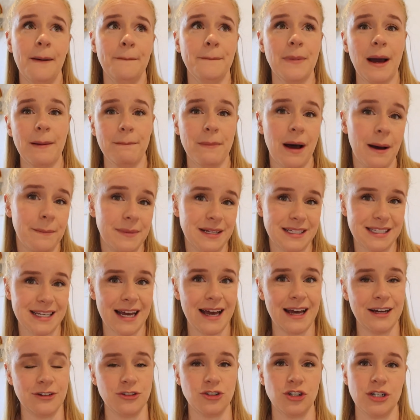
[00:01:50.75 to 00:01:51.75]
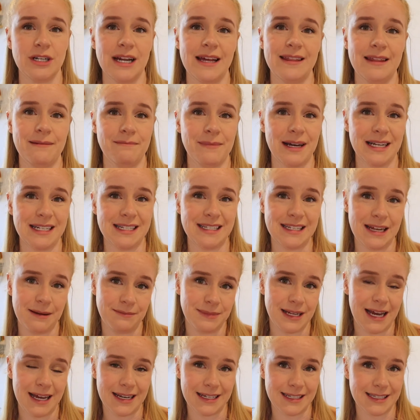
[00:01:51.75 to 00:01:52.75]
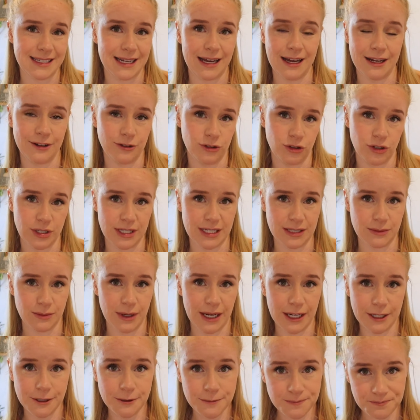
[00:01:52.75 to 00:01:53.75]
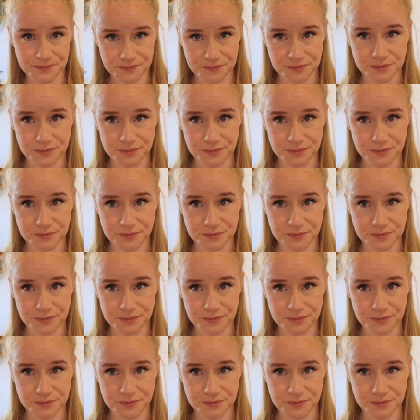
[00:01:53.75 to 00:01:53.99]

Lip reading: My mum, it's $100. And then my stepdad, it's $100 as well.